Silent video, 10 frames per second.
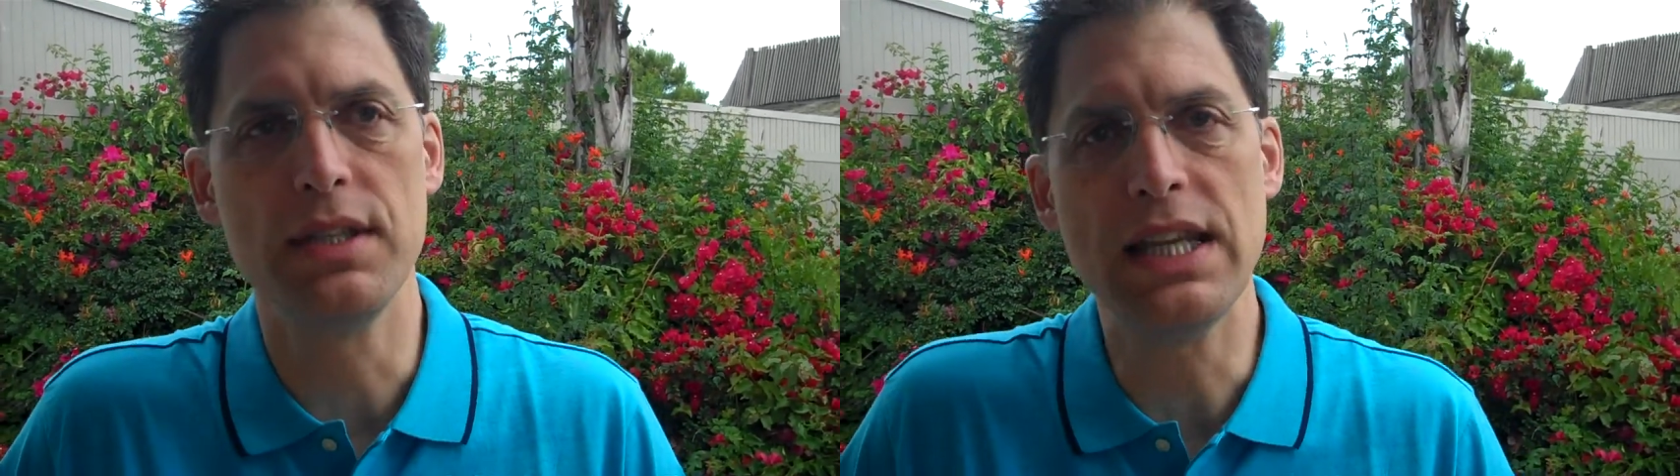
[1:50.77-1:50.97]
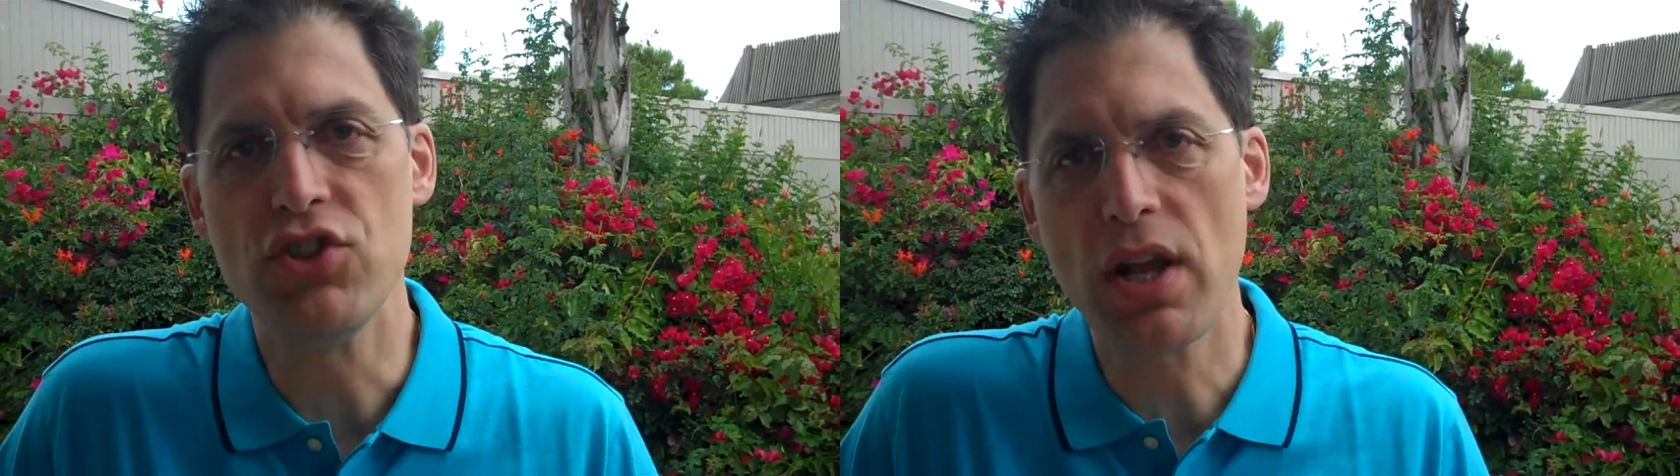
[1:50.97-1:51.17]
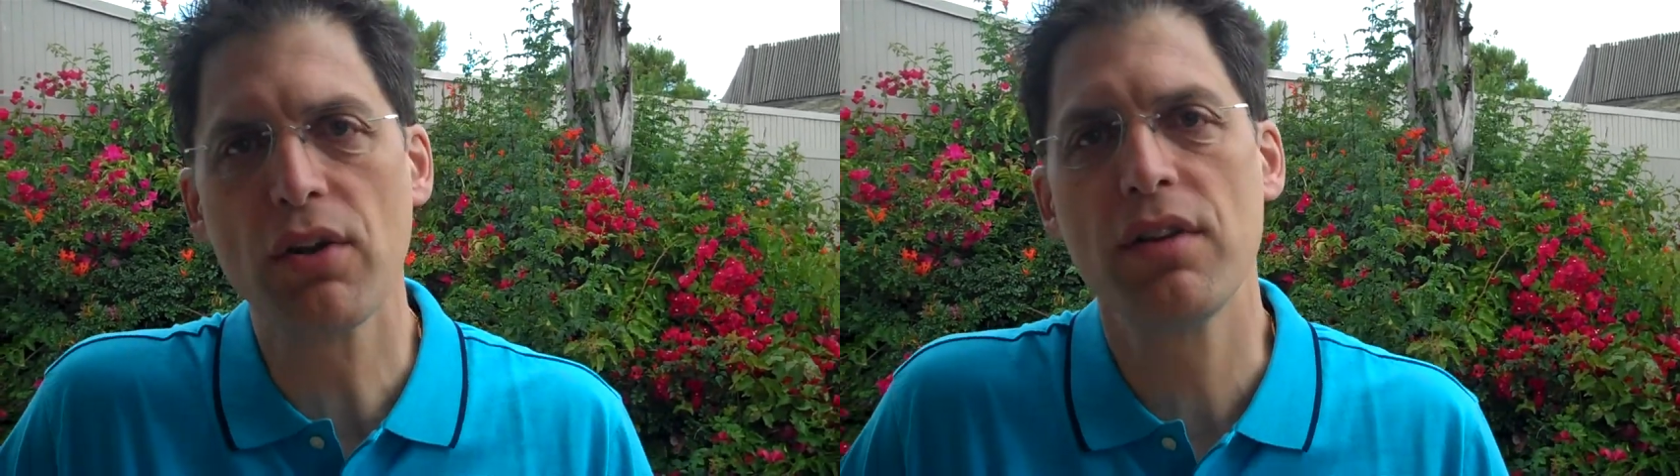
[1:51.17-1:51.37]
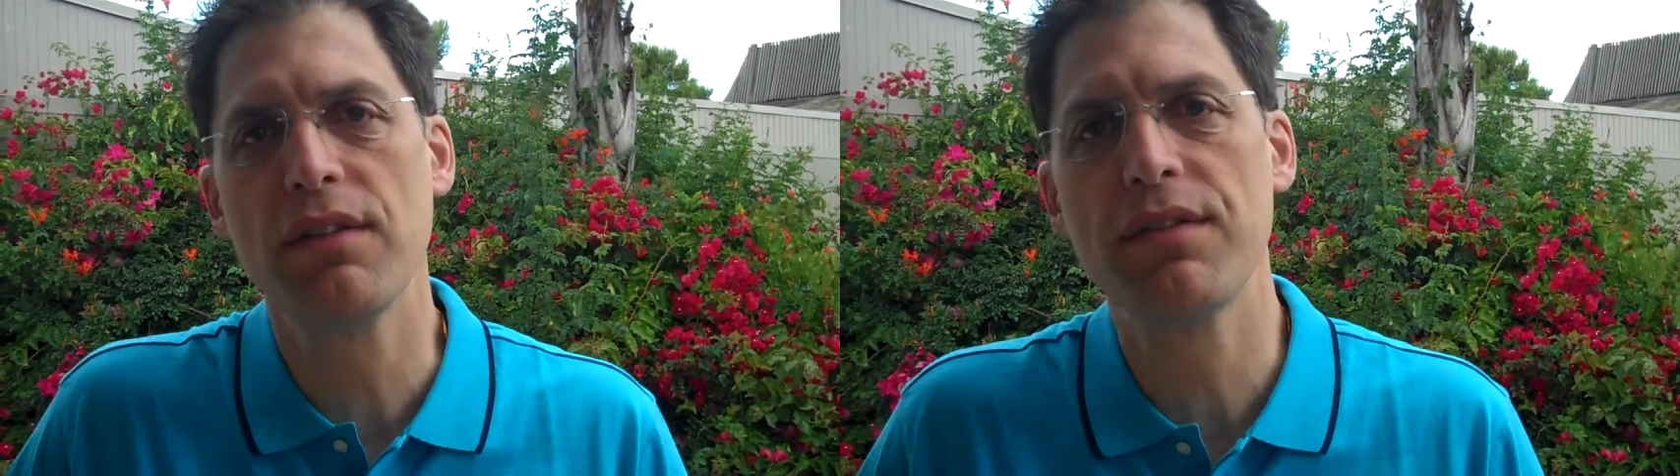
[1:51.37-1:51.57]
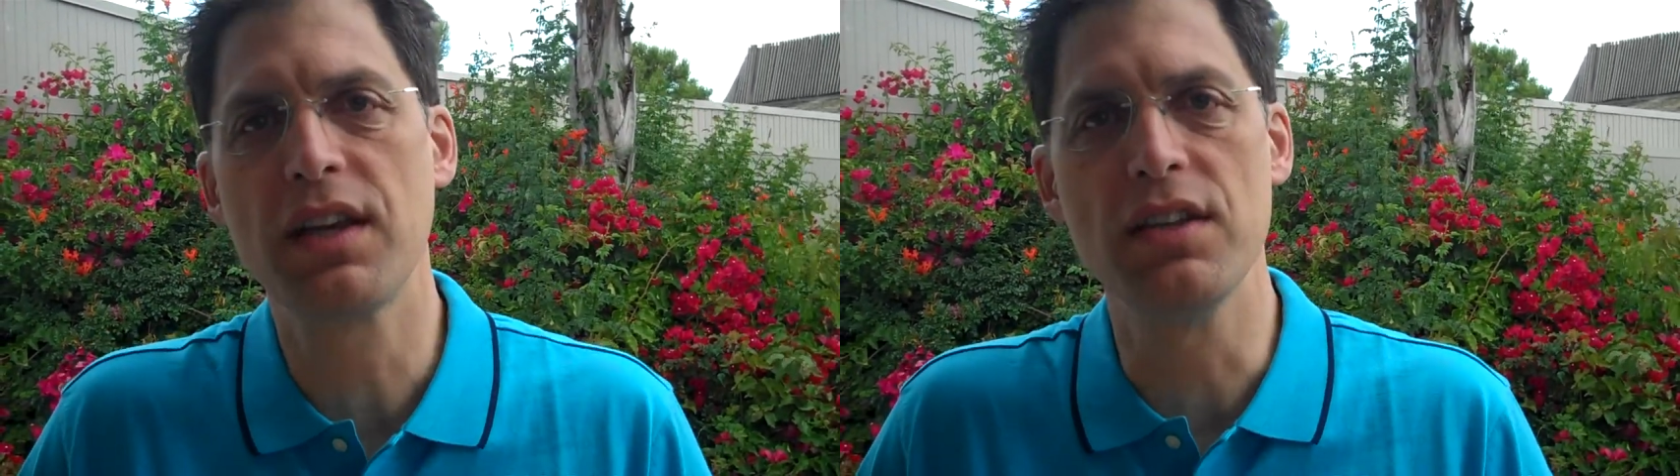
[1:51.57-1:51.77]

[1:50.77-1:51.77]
degenerative